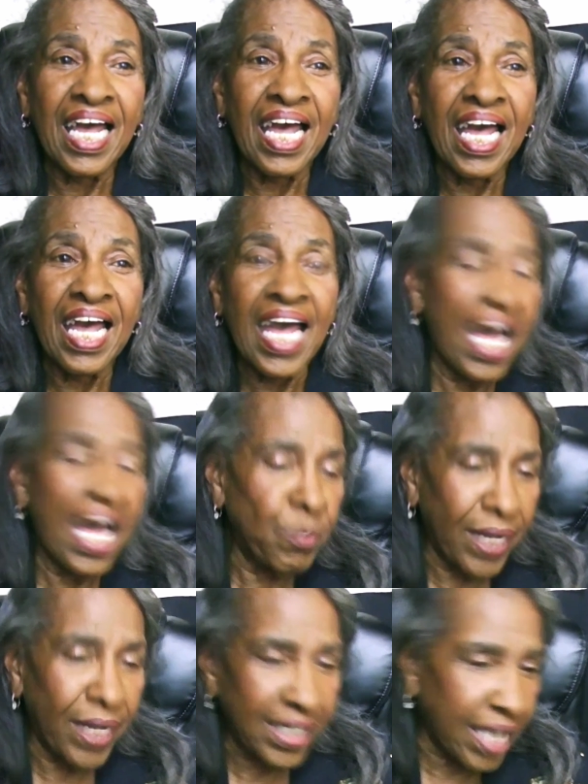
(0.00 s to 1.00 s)
And when it
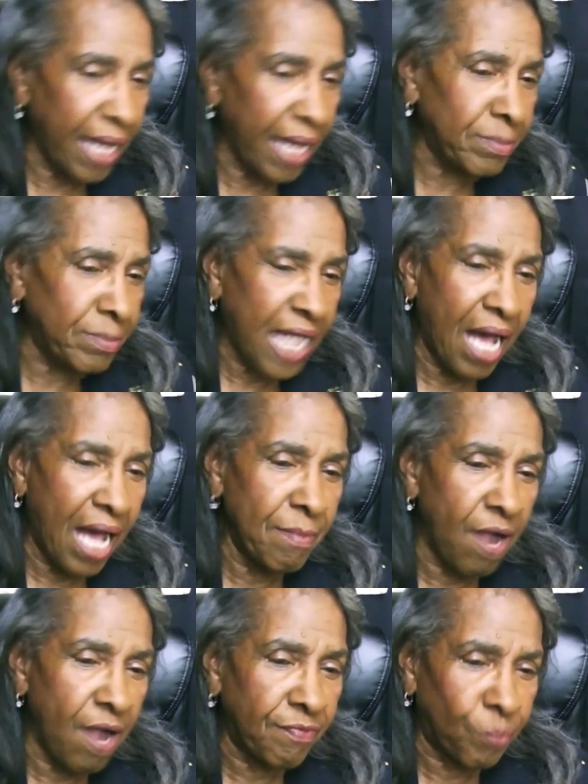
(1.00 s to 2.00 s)
came time
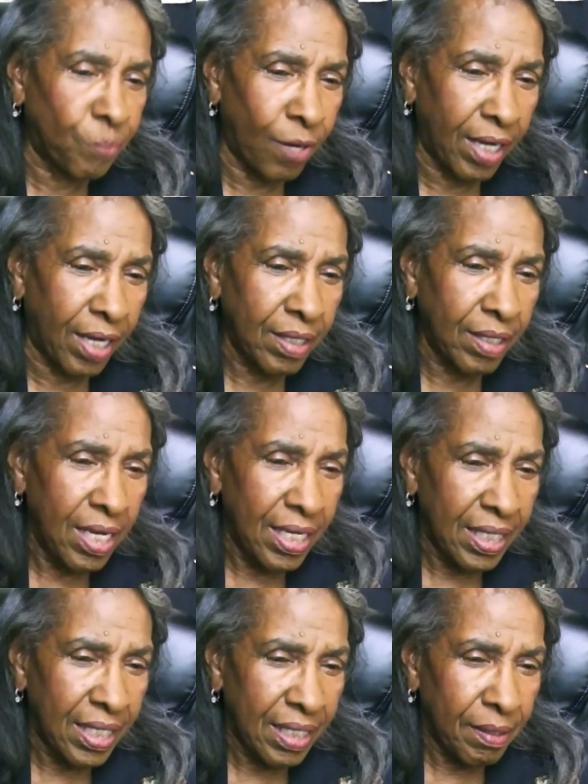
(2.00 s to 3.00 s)
for
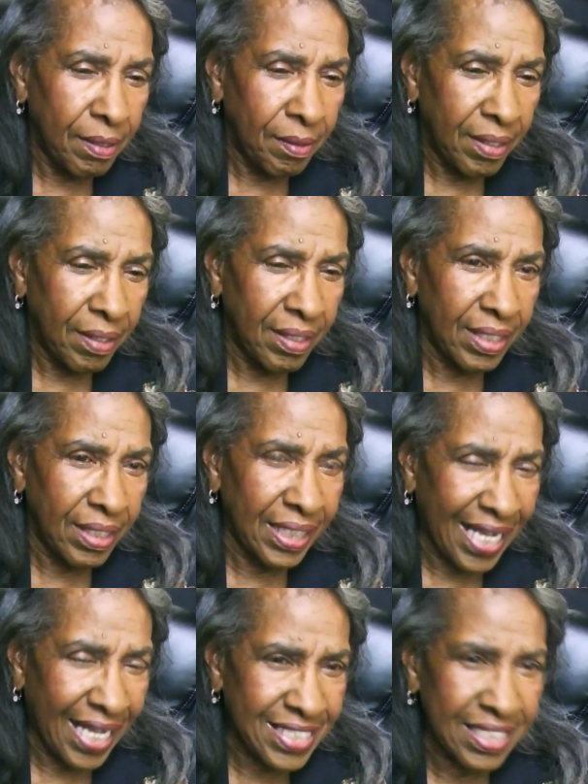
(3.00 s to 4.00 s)

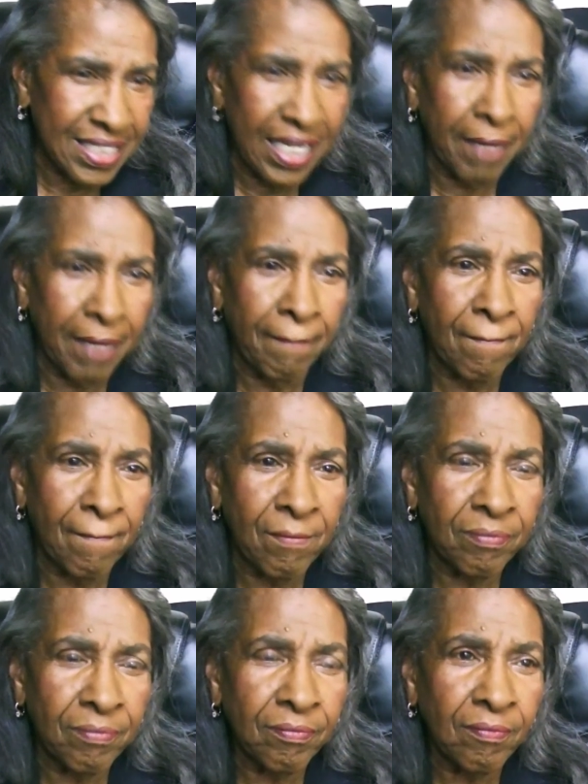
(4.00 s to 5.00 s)
licensing,
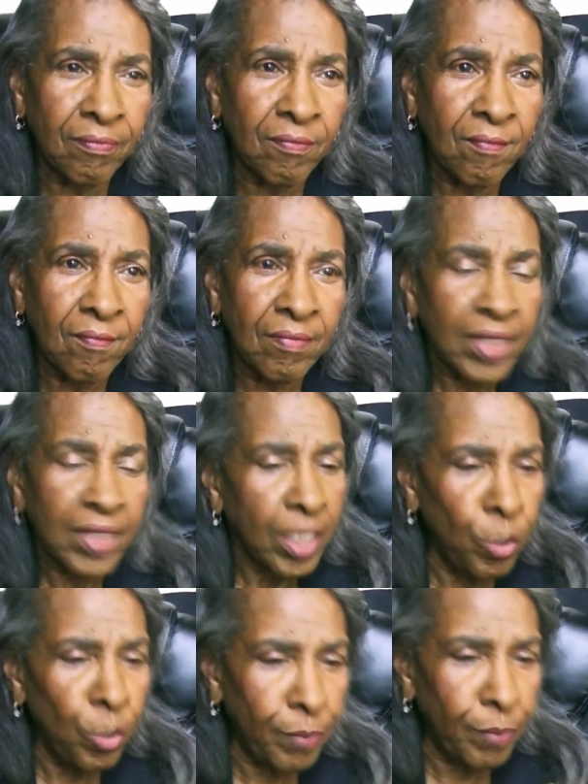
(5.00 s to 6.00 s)

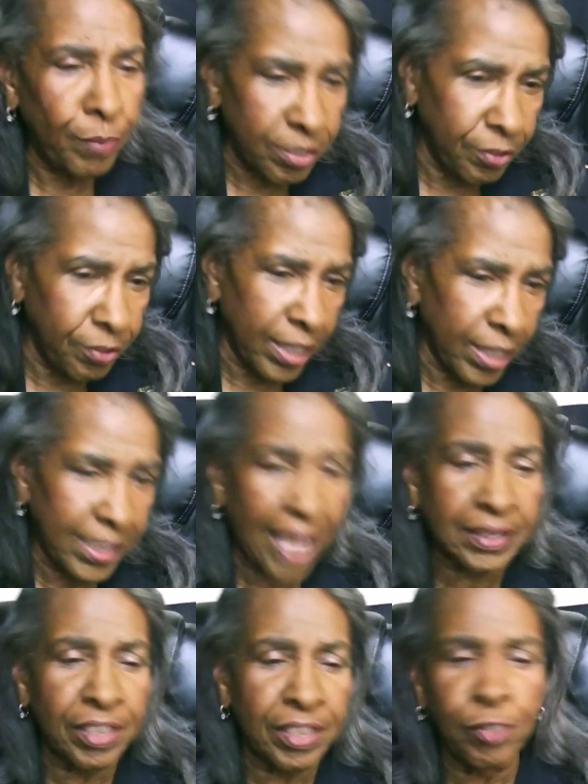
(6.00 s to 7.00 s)
Dr.
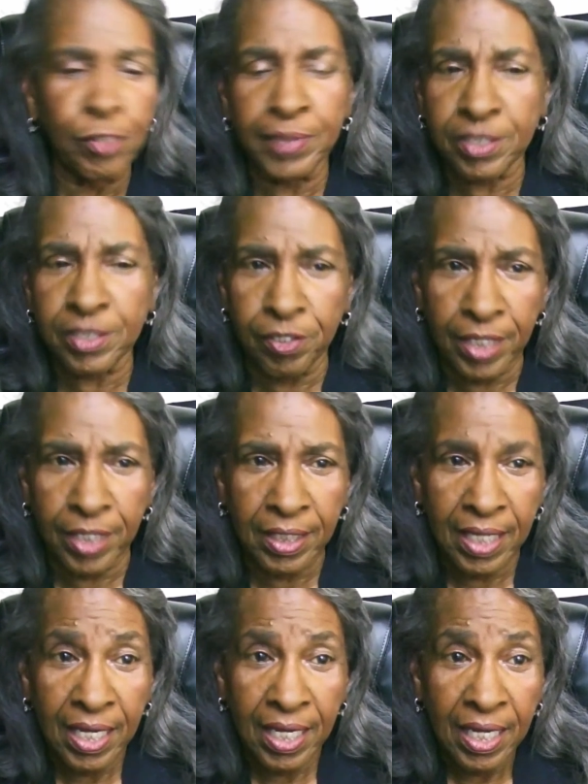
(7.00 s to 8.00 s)
Hubert Turner
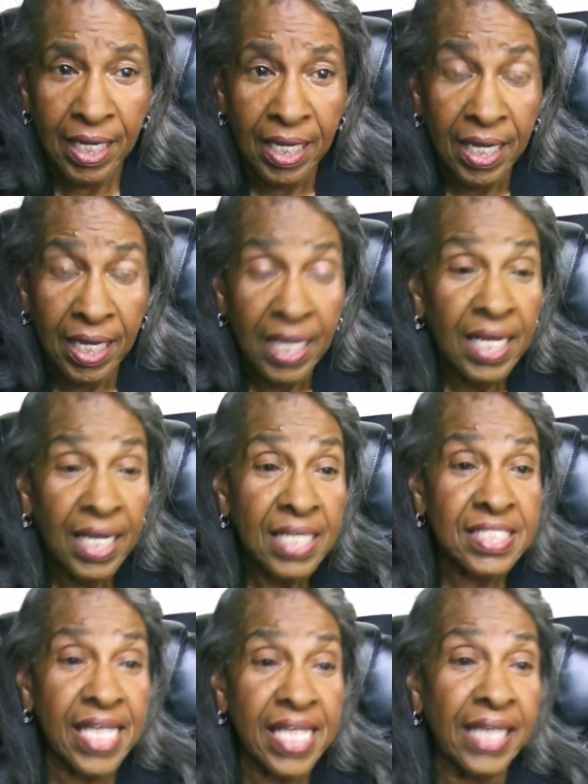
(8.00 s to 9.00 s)

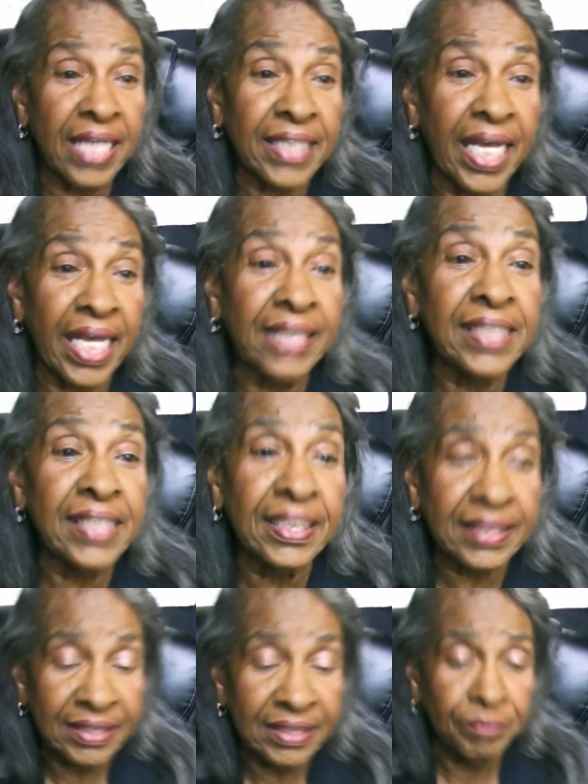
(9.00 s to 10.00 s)
said in his
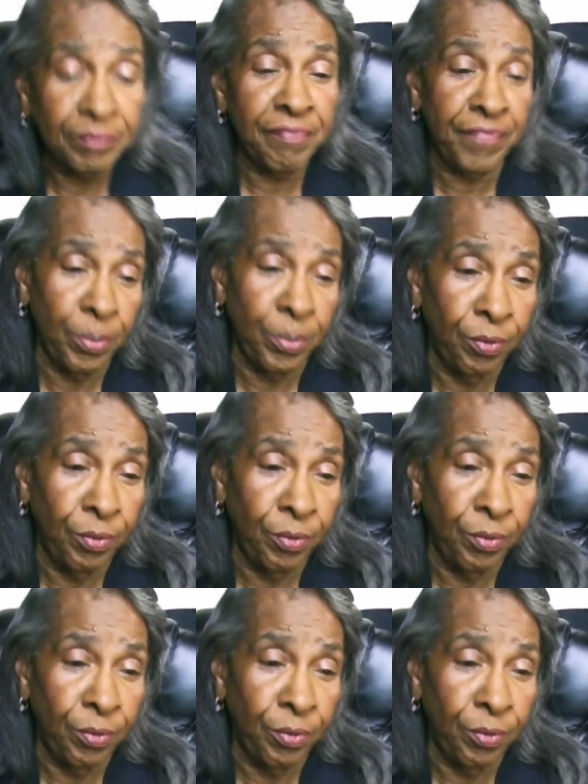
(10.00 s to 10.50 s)
review,